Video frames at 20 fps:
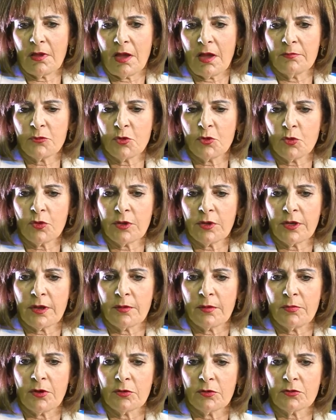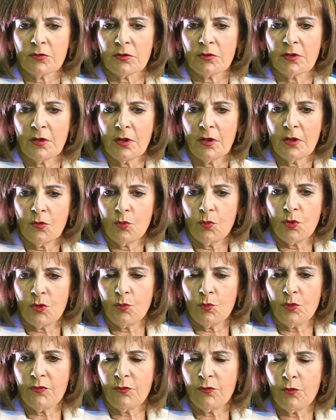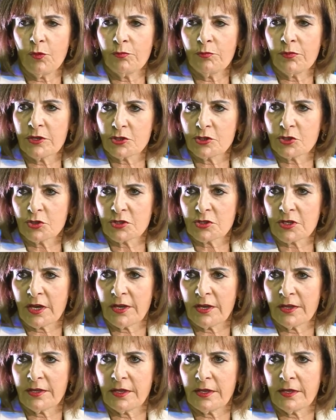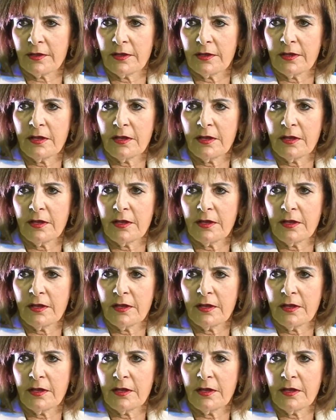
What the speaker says: I'm talking about when we formed the society.